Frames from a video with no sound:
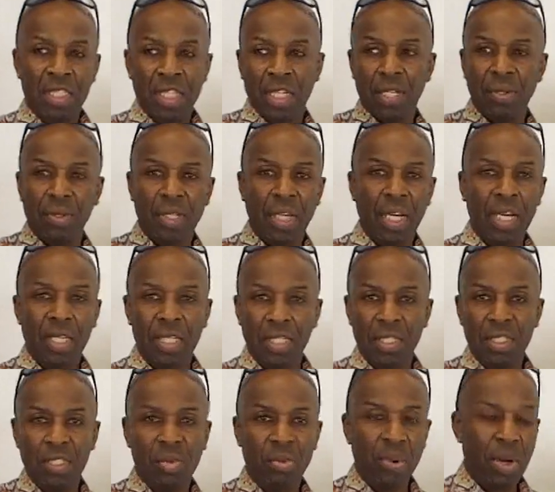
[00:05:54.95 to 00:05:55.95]
say, okay, this
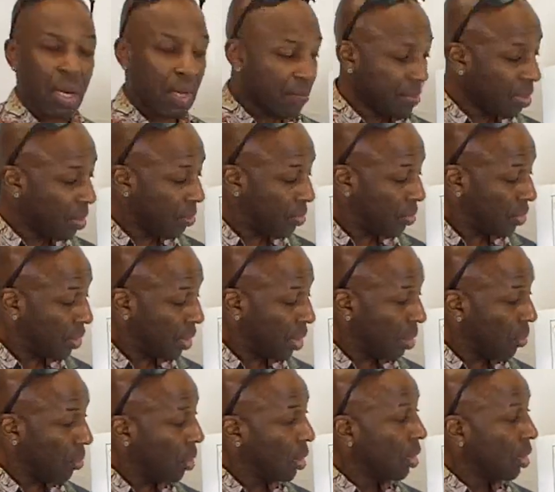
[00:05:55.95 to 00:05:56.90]
is where I'm going to go.